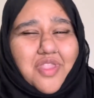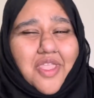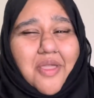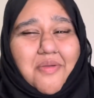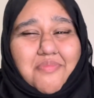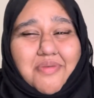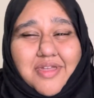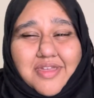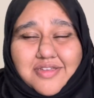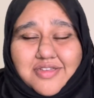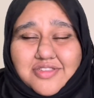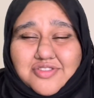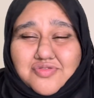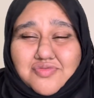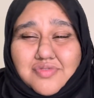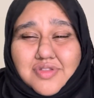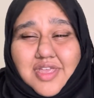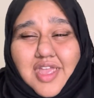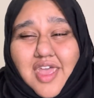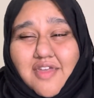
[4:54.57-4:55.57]
But it's
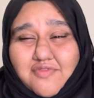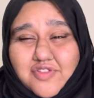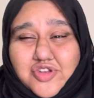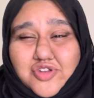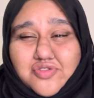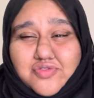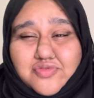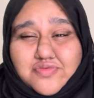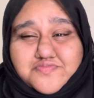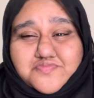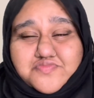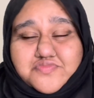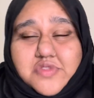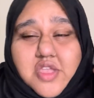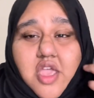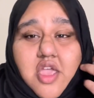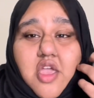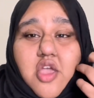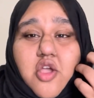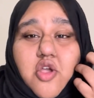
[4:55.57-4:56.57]
really heavy too.
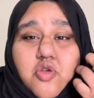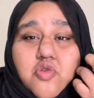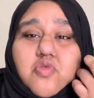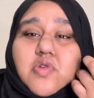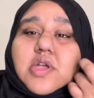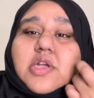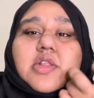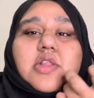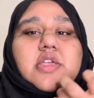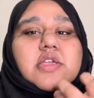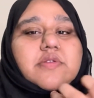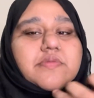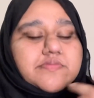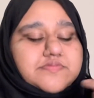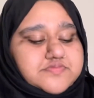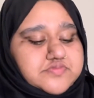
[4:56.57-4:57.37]
Quickly.